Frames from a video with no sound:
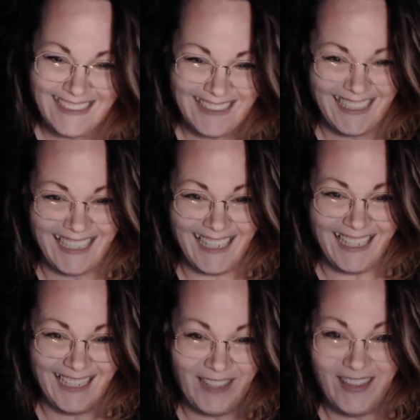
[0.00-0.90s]
Yeah,
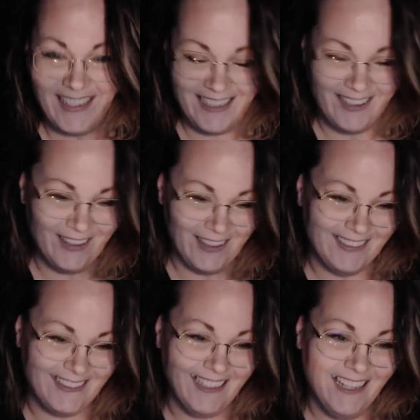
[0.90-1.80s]
the Giggler.
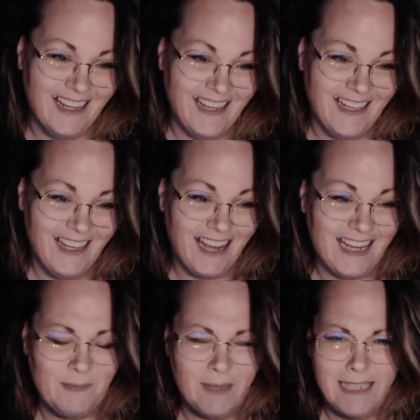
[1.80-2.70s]
I
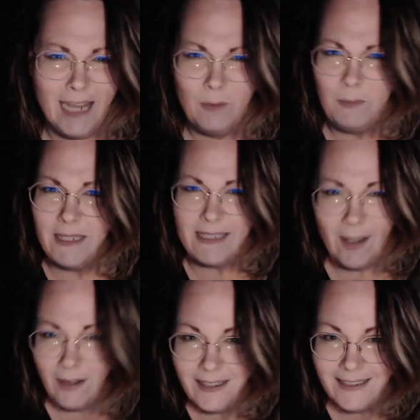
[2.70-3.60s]
guess my attack would be a
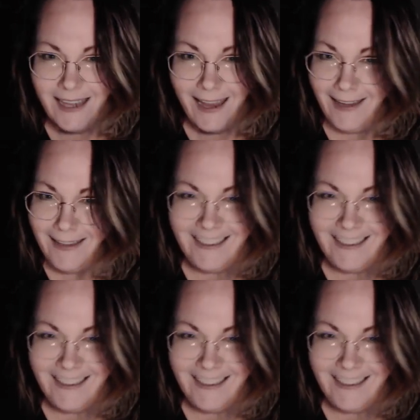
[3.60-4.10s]
sonic attack.